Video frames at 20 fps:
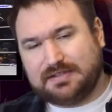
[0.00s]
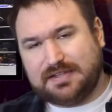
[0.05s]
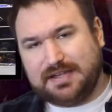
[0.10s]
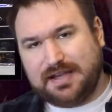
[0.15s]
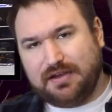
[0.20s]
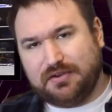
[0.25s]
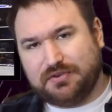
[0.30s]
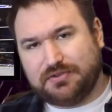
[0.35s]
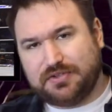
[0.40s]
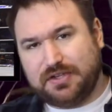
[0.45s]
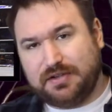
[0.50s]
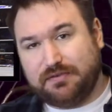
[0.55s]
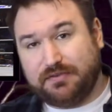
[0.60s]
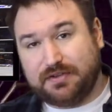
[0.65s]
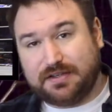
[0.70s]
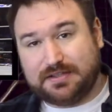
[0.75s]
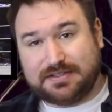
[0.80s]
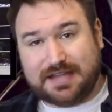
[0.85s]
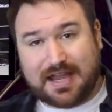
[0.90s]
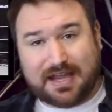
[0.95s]
TLC for
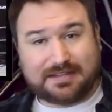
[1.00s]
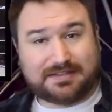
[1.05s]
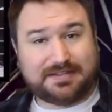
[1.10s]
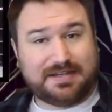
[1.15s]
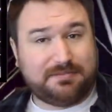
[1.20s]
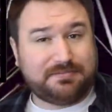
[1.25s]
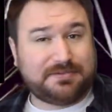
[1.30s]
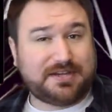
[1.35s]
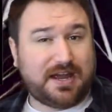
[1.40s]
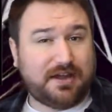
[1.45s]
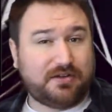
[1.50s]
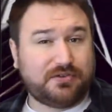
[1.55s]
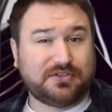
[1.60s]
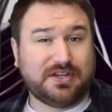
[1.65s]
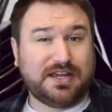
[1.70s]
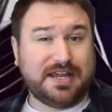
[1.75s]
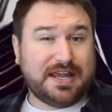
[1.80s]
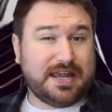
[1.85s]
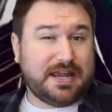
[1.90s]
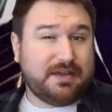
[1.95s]
the tag team titles
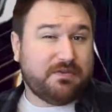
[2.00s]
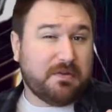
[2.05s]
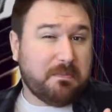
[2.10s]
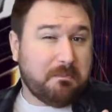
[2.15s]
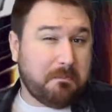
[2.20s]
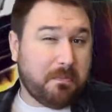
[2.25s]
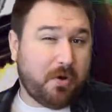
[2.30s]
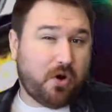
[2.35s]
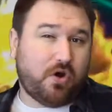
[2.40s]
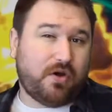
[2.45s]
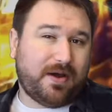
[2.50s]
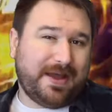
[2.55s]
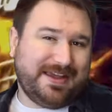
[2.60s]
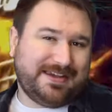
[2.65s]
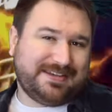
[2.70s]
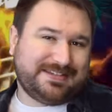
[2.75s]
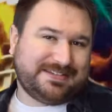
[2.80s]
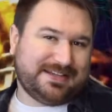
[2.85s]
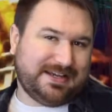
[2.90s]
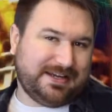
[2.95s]
even more
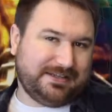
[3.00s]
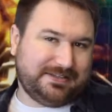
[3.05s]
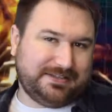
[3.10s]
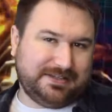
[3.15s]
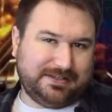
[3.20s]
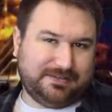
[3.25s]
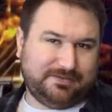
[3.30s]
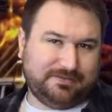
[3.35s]
exciting.